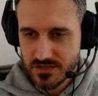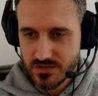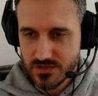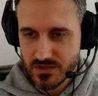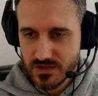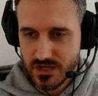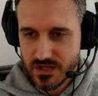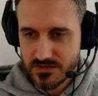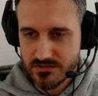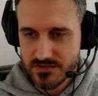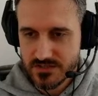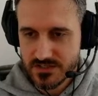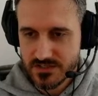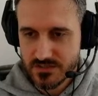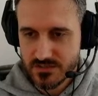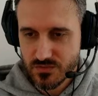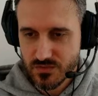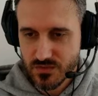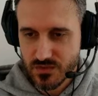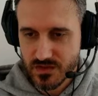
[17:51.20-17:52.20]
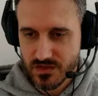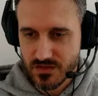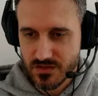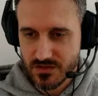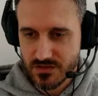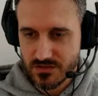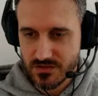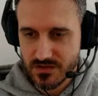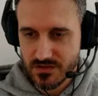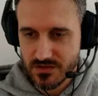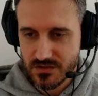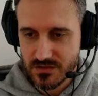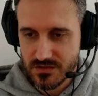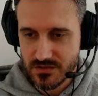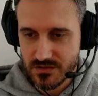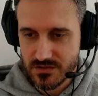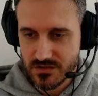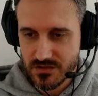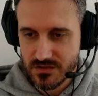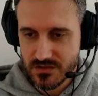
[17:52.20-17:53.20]
Do we have Sweden over
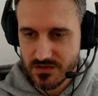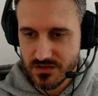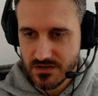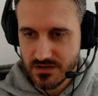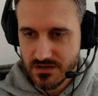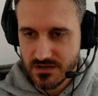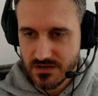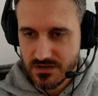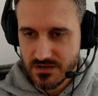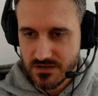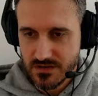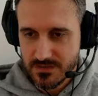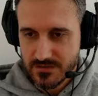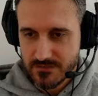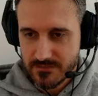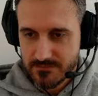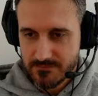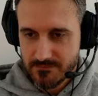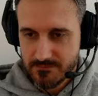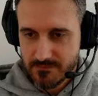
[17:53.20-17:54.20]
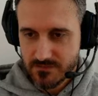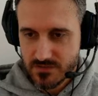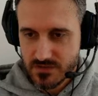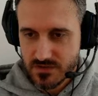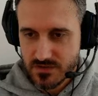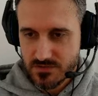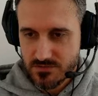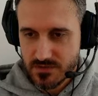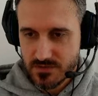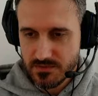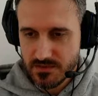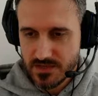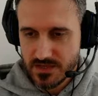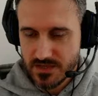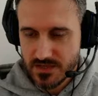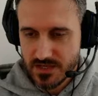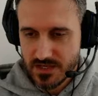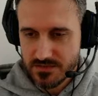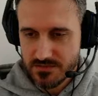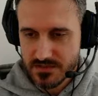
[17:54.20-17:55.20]
here? So maybe
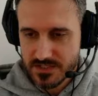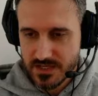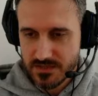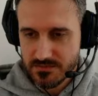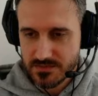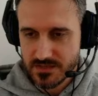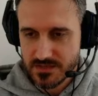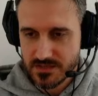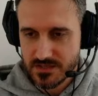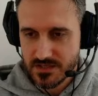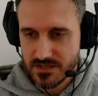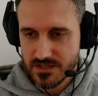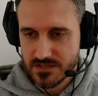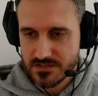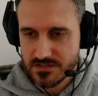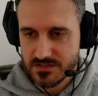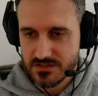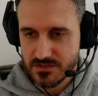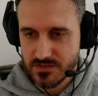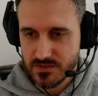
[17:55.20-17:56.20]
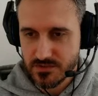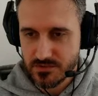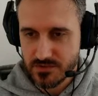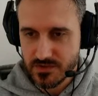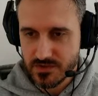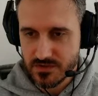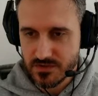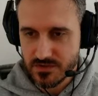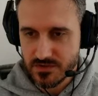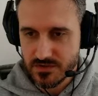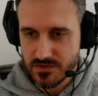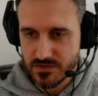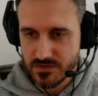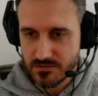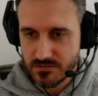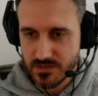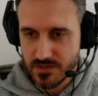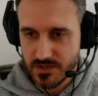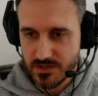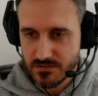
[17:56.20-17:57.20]
they have something against the European
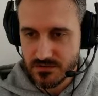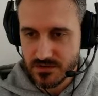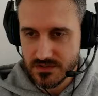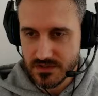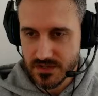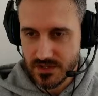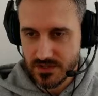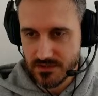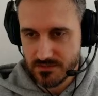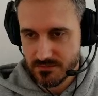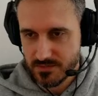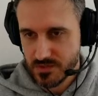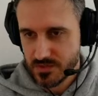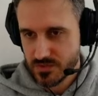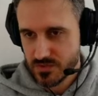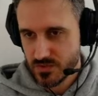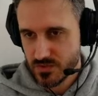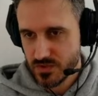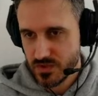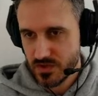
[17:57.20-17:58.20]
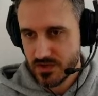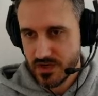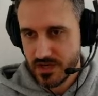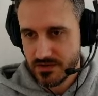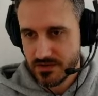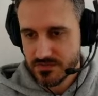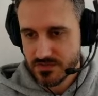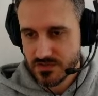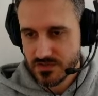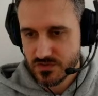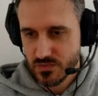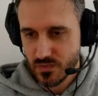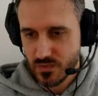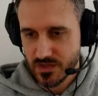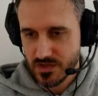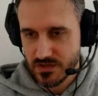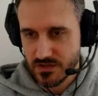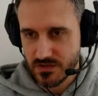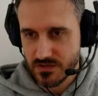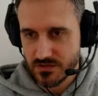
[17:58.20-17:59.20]
Union, probably. Yeah, because we don't have
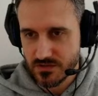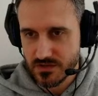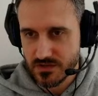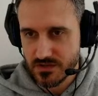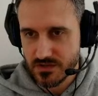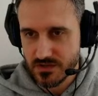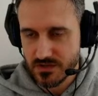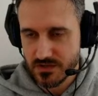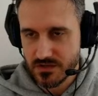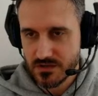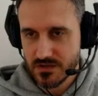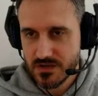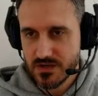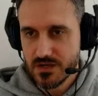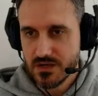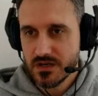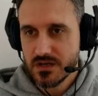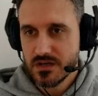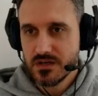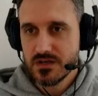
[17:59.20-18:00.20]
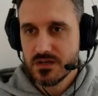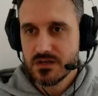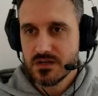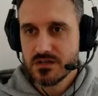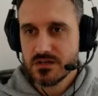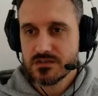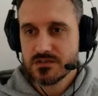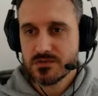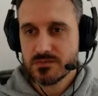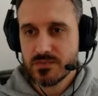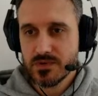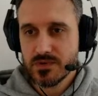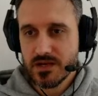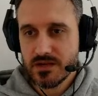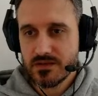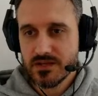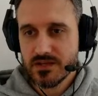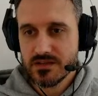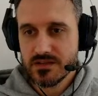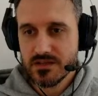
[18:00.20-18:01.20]
Sweden over here. So
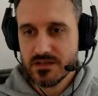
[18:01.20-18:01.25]
probably I